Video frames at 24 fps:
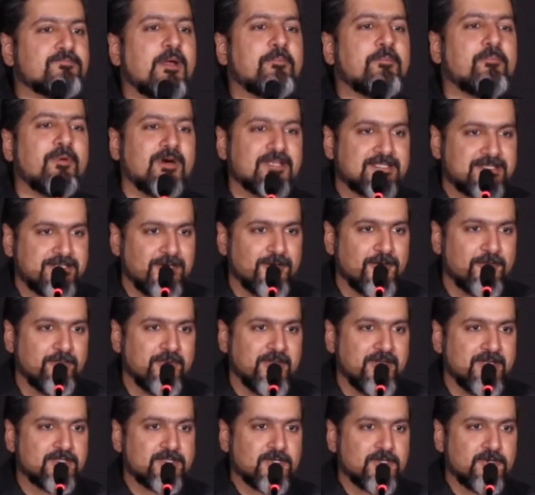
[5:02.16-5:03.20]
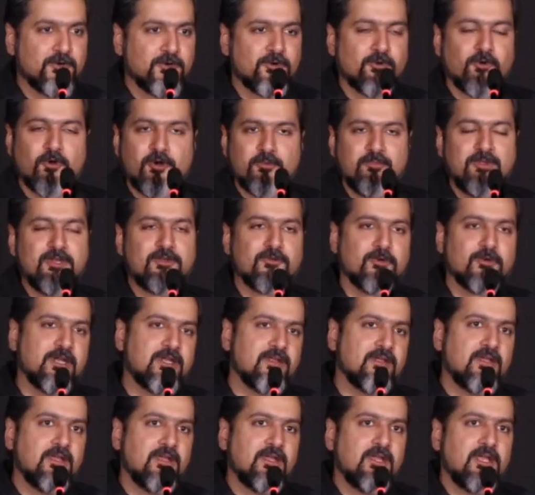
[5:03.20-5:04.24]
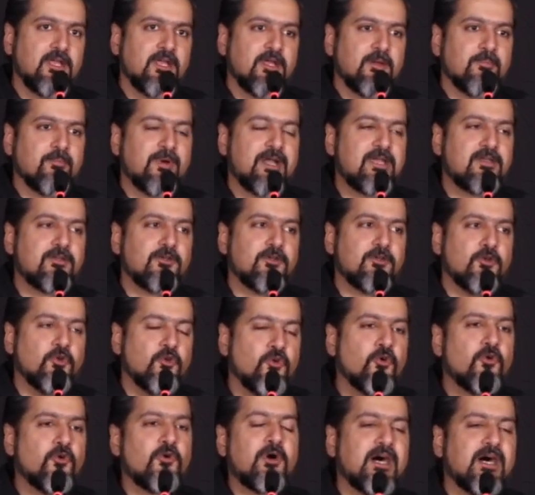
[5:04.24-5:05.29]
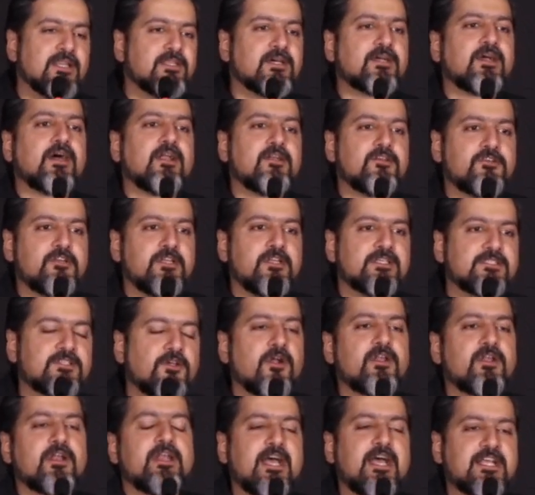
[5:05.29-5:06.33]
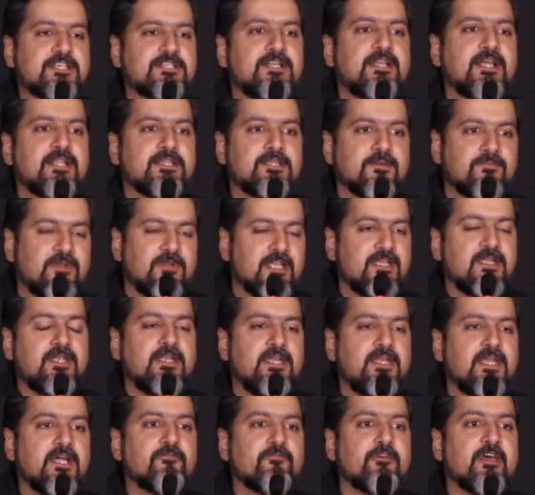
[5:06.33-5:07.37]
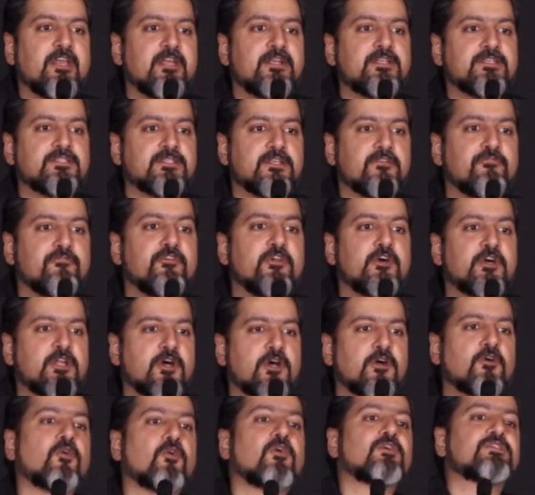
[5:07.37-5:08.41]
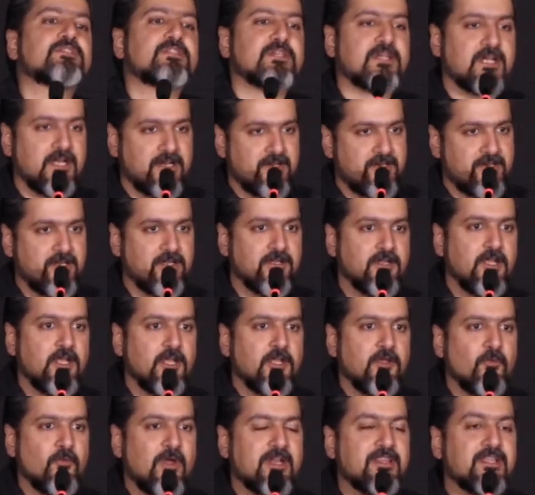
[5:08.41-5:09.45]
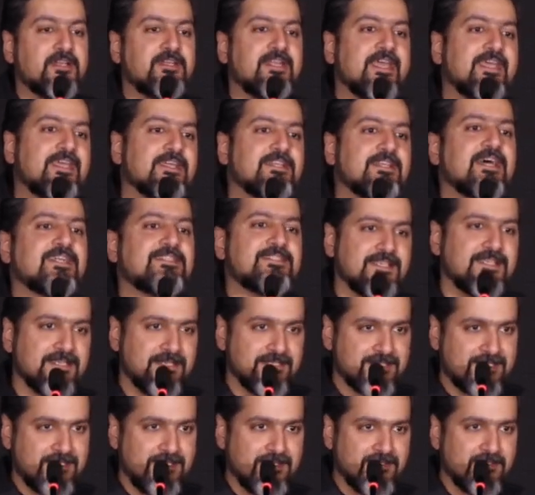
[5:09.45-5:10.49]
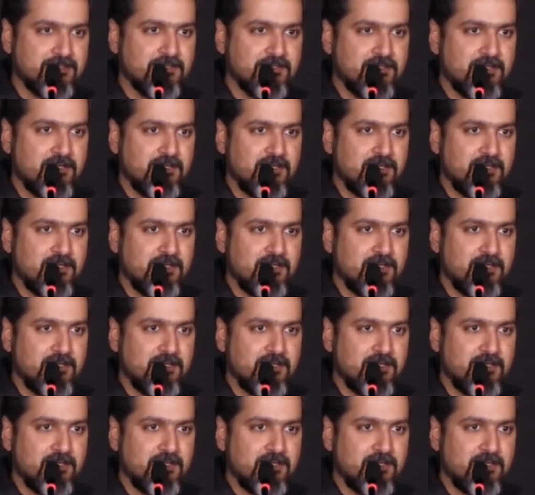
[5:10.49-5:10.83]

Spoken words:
this is my personal opinion, so don't hold me to it, but no other country has got a national anthem like India where it is revered across the country, where they take it that seriously.